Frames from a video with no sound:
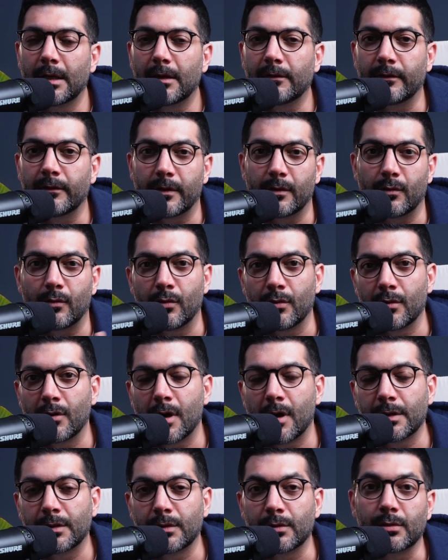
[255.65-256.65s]
whether or
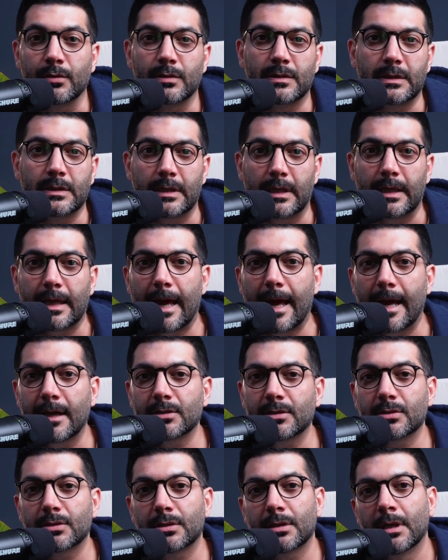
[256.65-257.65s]
not you're using the
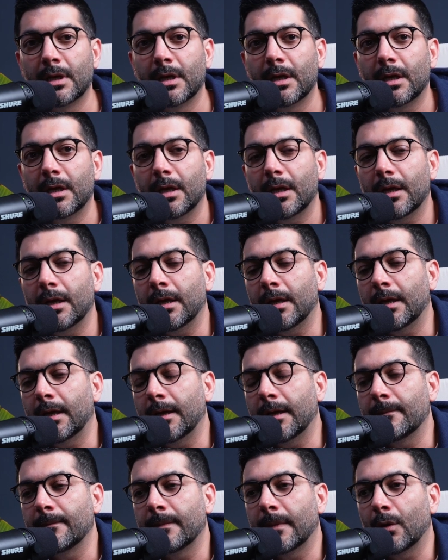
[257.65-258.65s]
cache
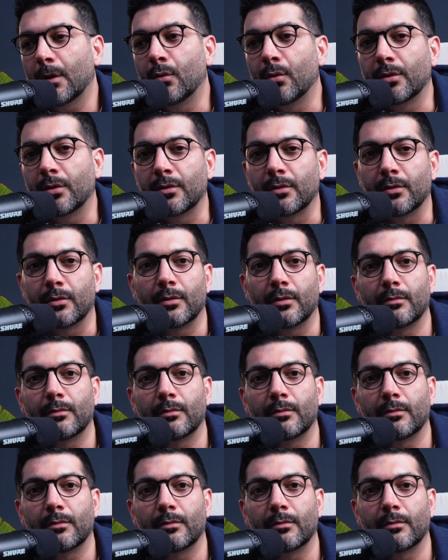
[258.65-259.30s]
um, or you're